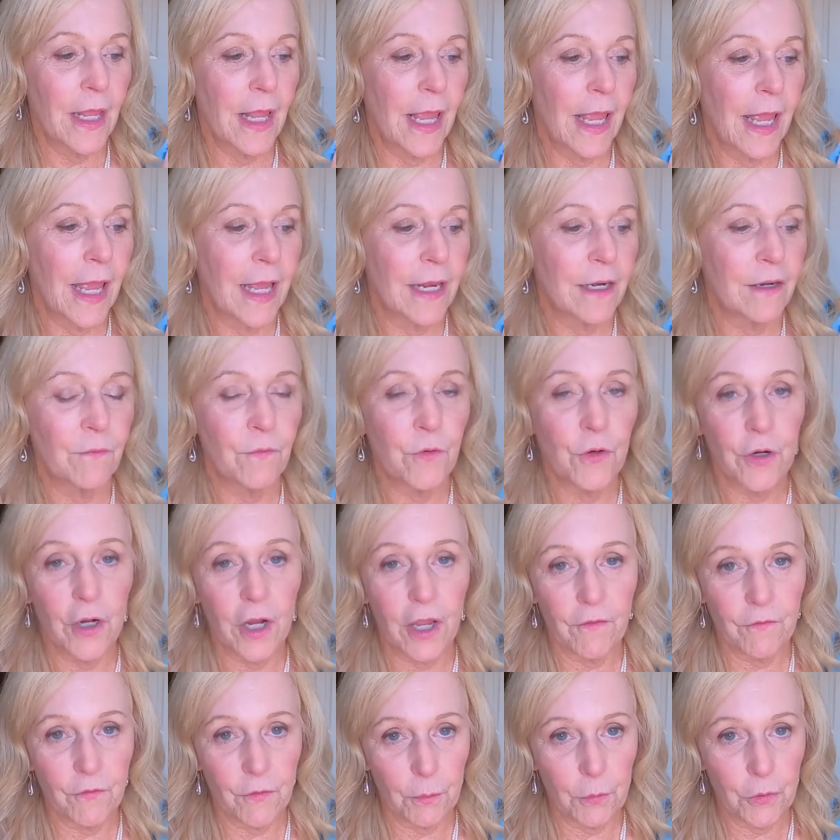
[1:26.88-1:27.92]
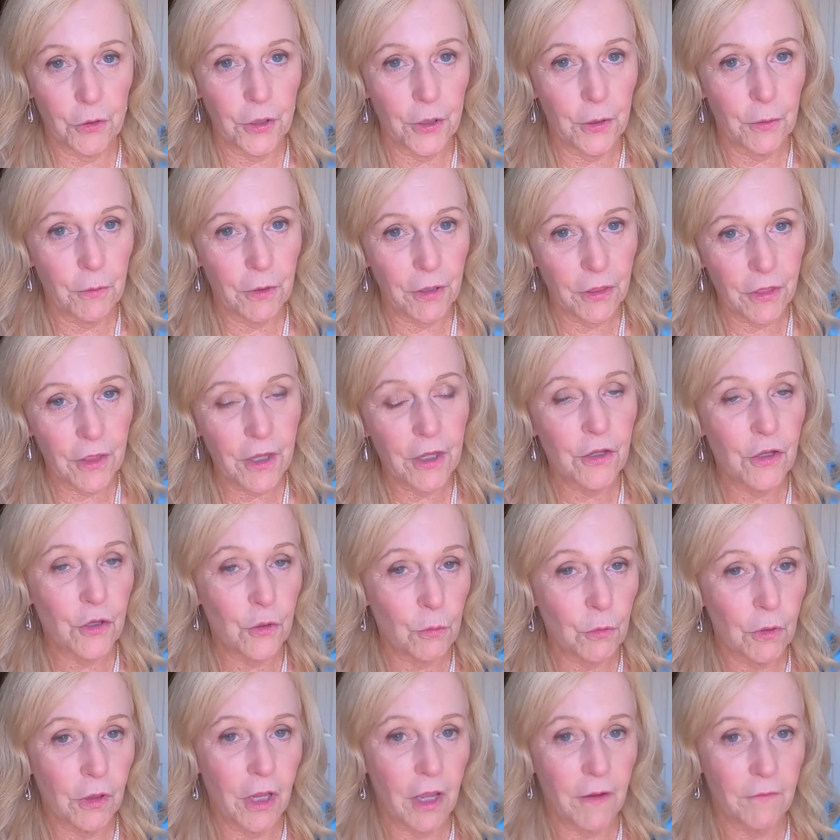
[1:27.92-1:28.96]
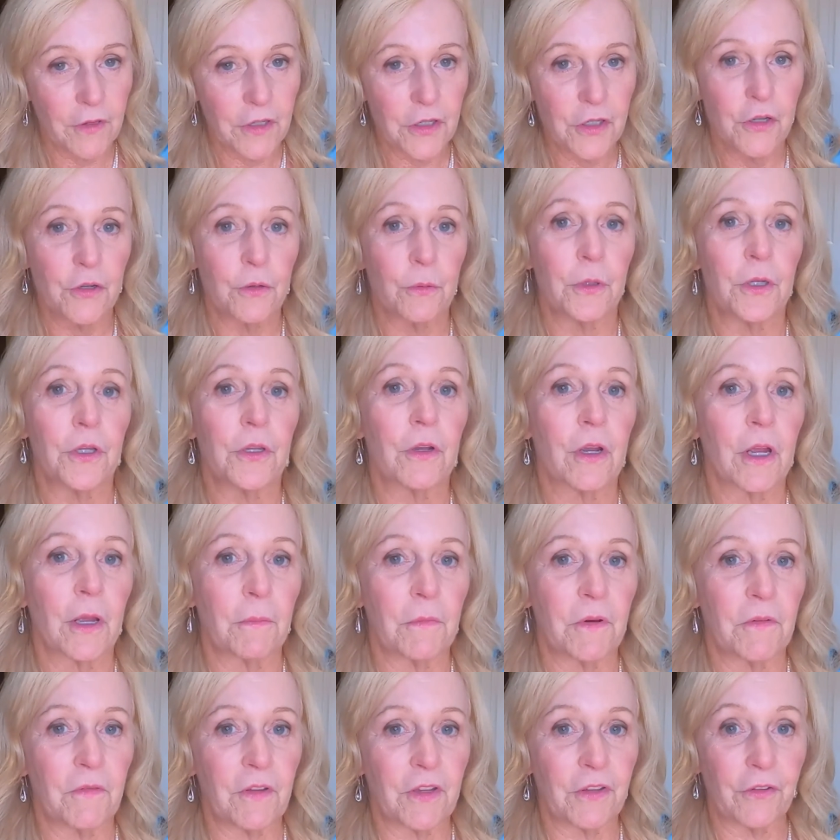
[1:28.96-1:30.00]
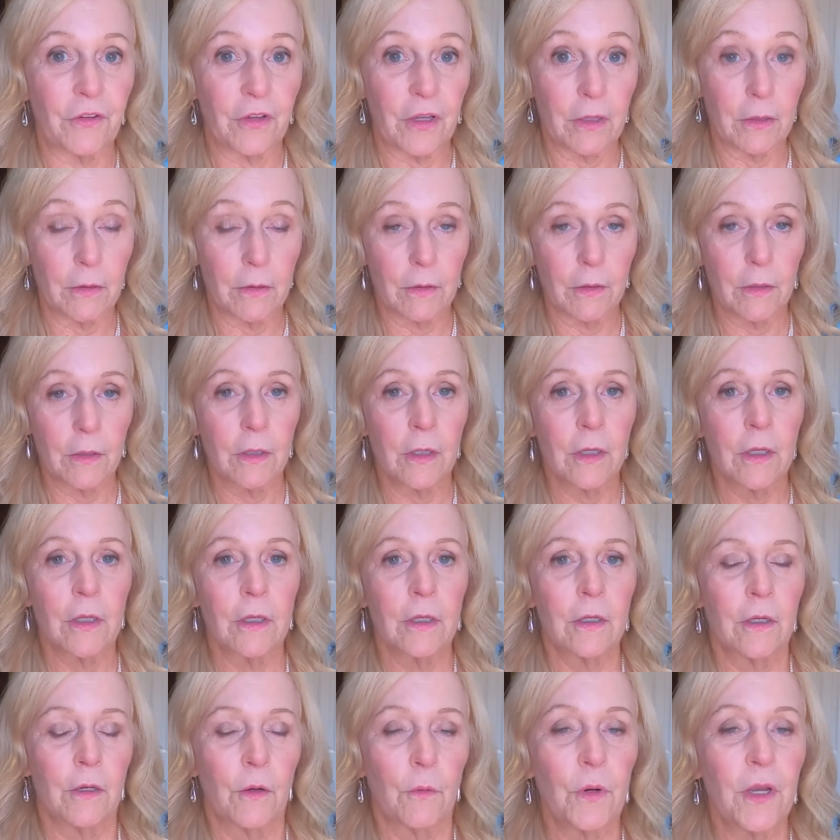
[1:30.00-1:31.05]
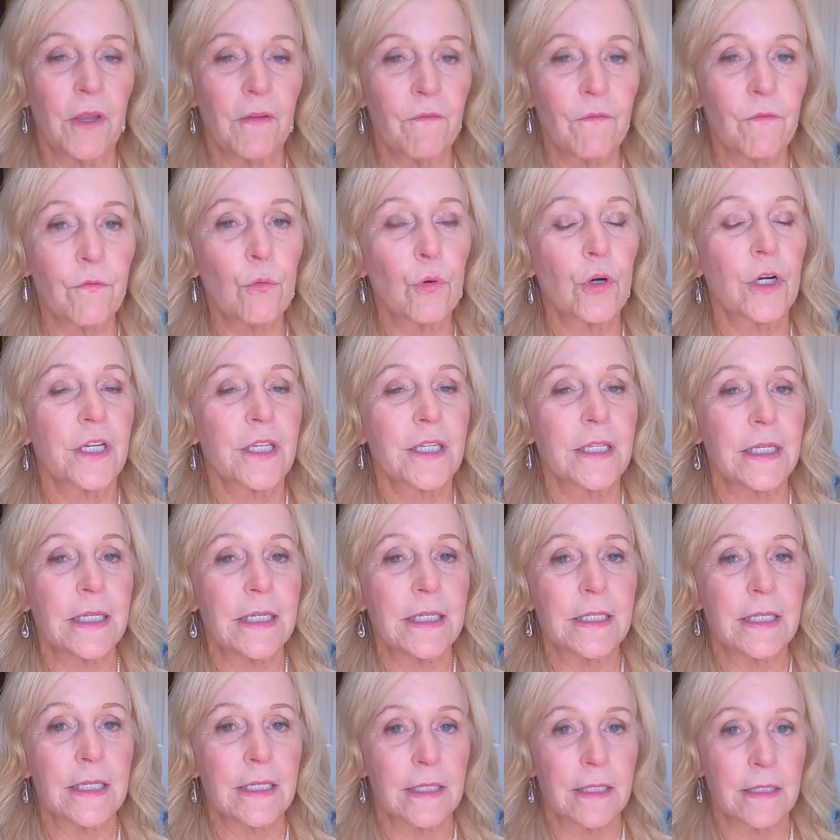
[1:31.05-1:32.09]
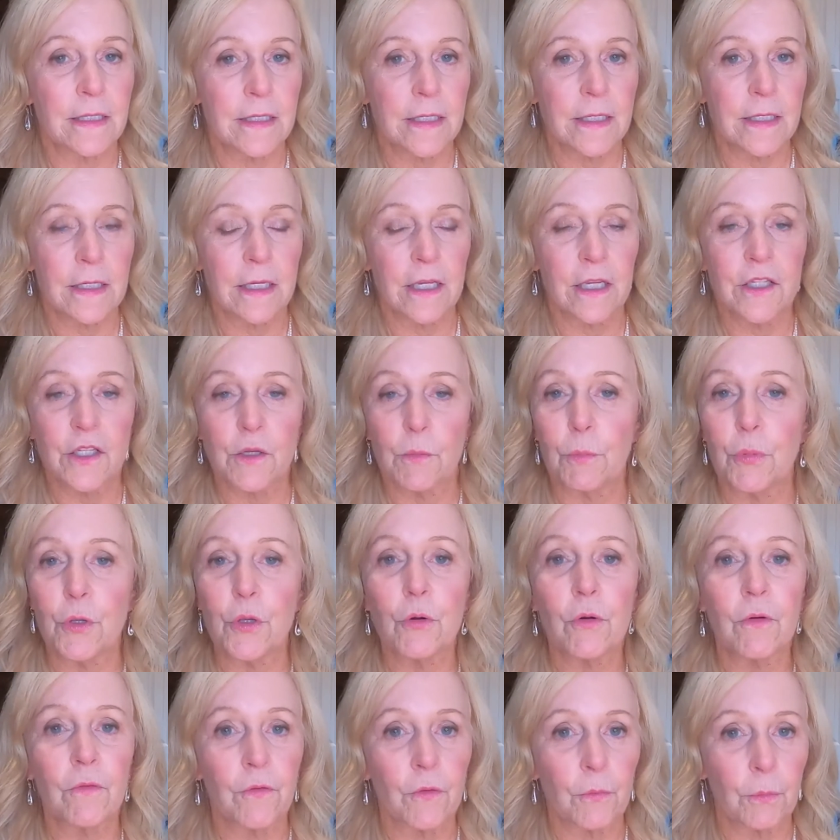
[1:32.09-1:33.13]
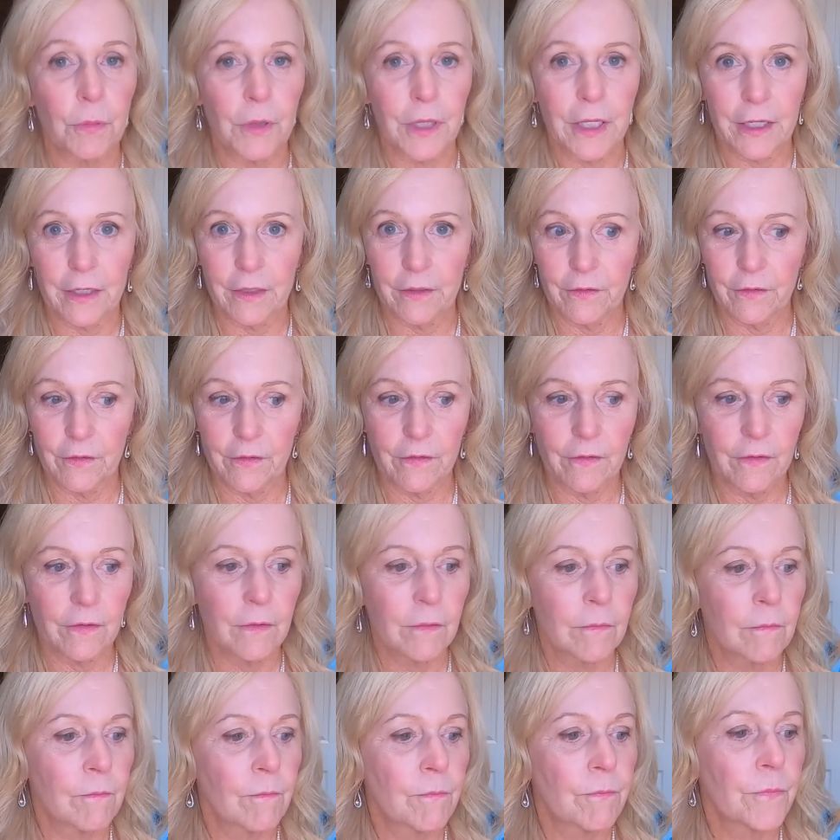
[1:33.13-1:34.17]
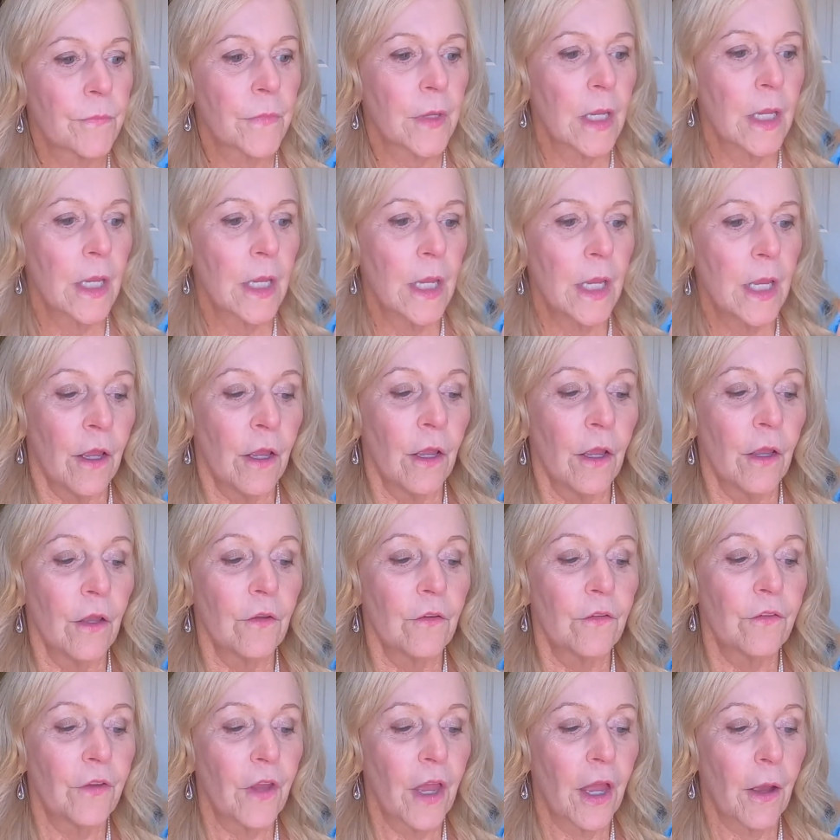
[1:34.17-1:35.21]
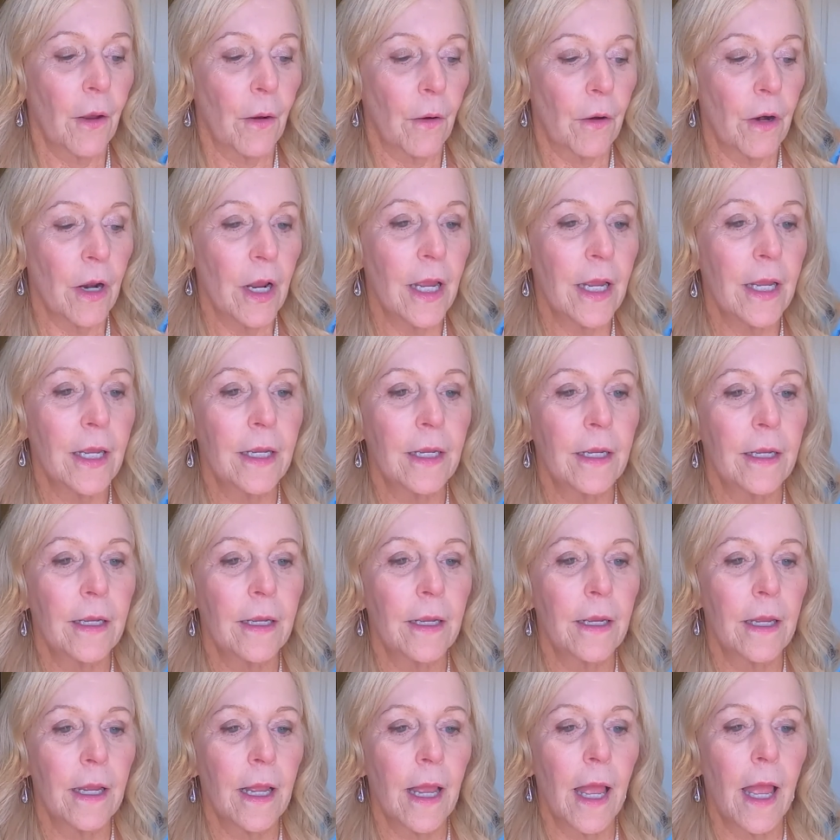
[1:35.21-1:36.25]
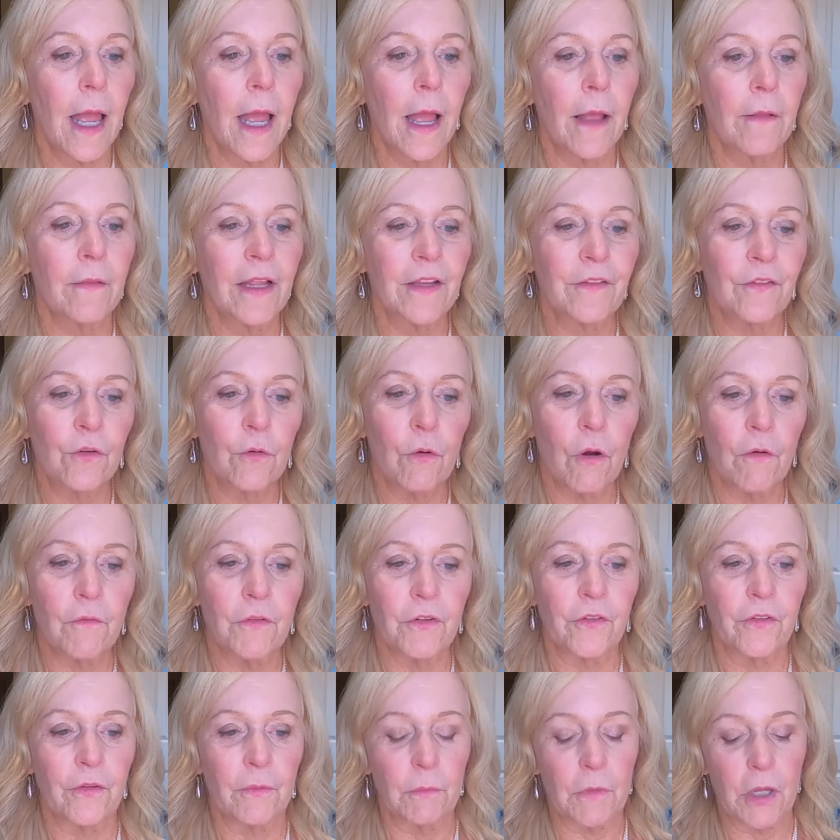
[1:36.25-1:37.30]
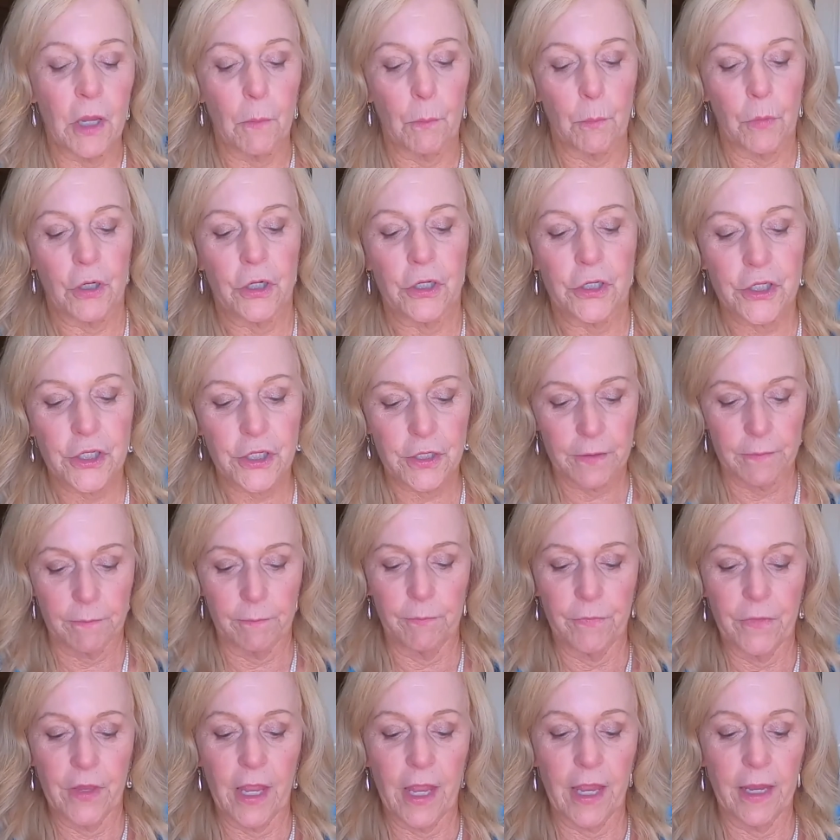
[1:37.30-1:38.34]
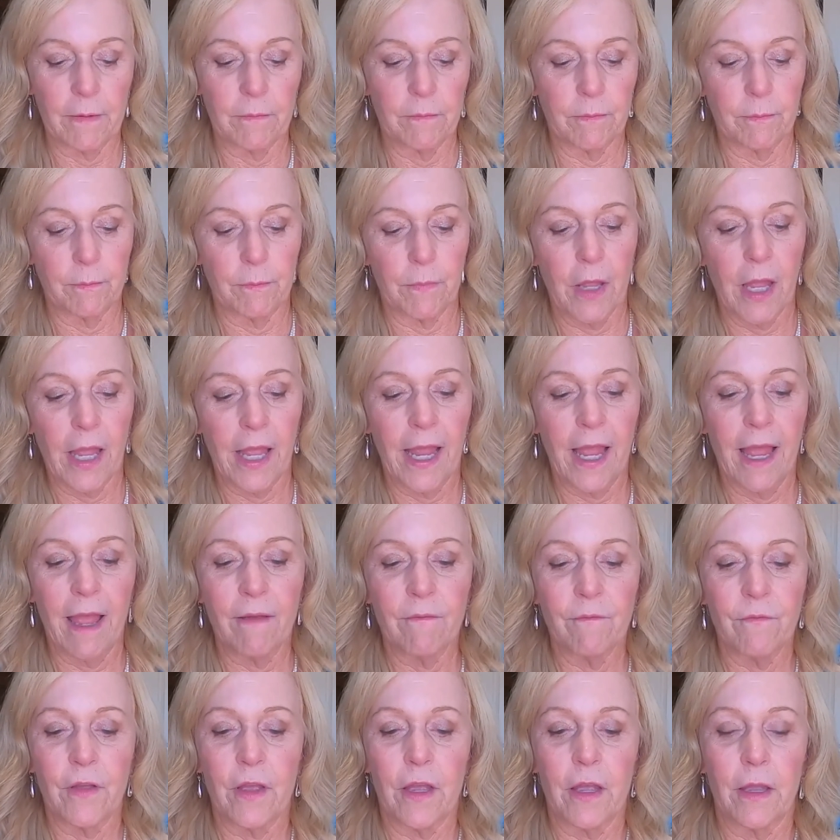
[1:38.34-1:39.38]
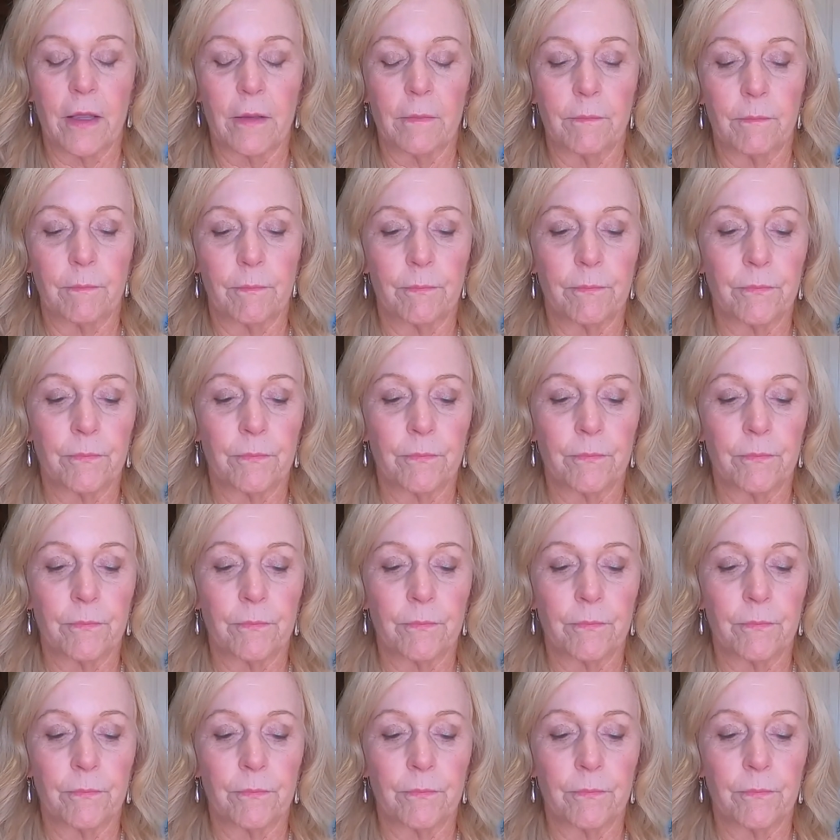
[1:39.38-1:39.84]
and if you're not familiar with it, you will love it too when you come to visit. We have 4 seasons. It's a beautiful place. So let's go over some numbers. I have